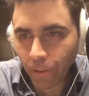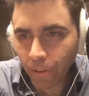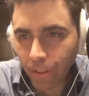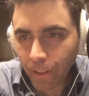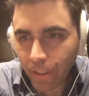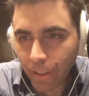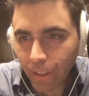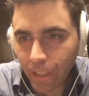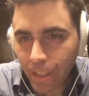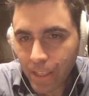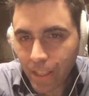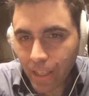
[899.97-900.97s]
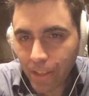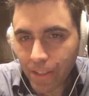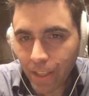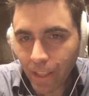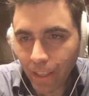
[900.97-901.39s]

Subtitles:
Is that how you say that?